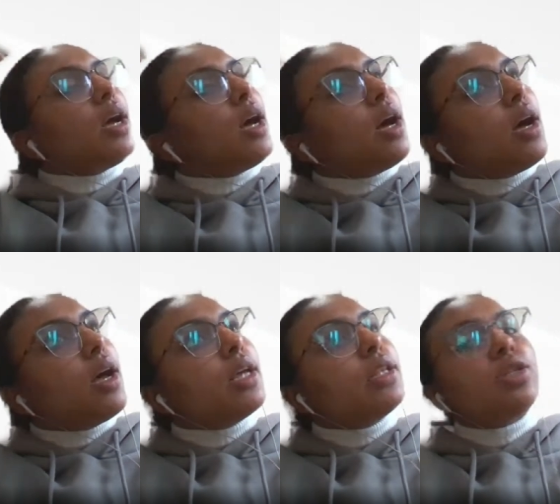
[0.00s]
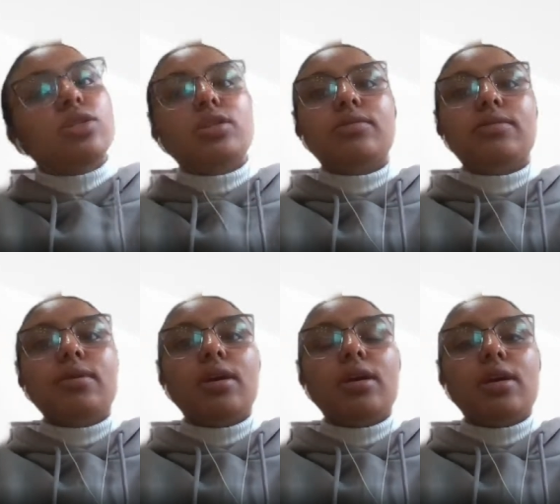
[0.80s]
Uh, it's
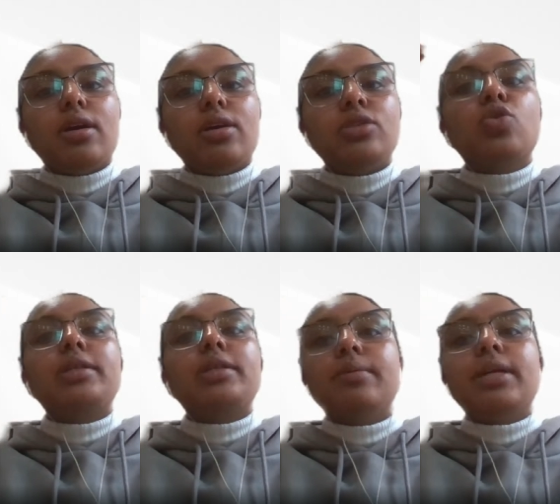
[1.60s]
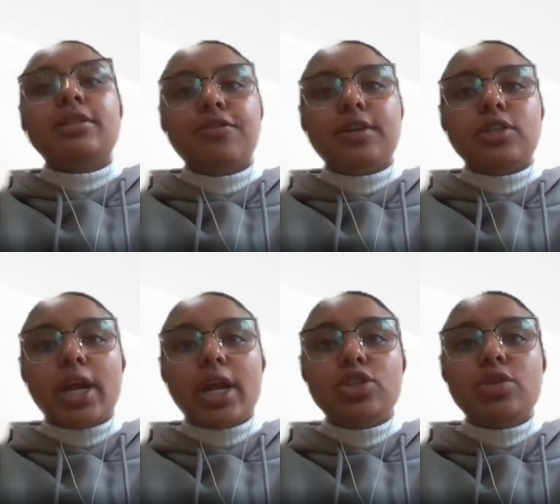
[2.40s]
uh, it's going to be a different
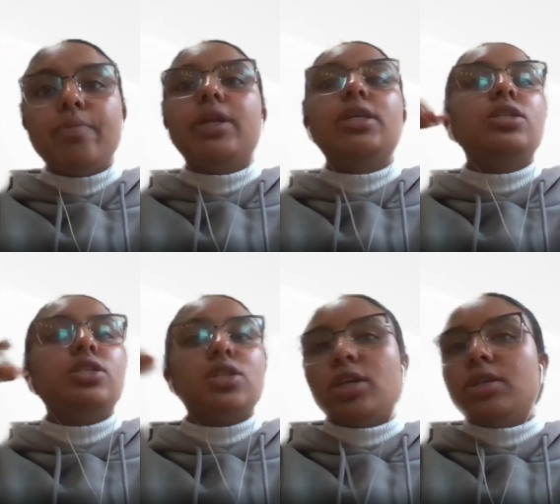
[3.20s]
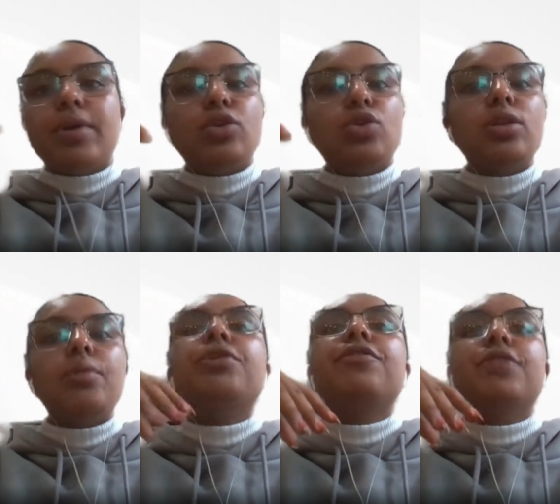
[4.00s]
challenge, but it does not depend on the
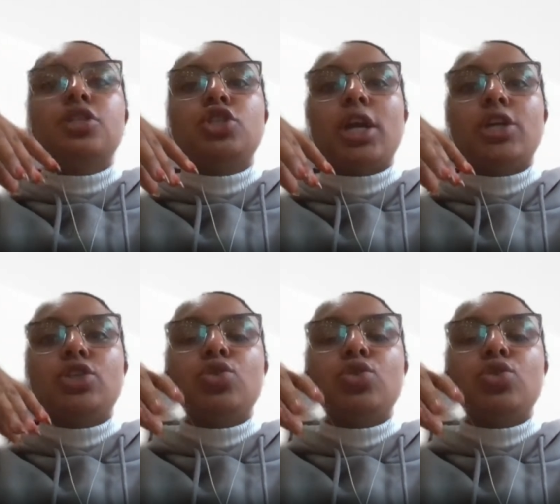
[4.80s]
previous challenge.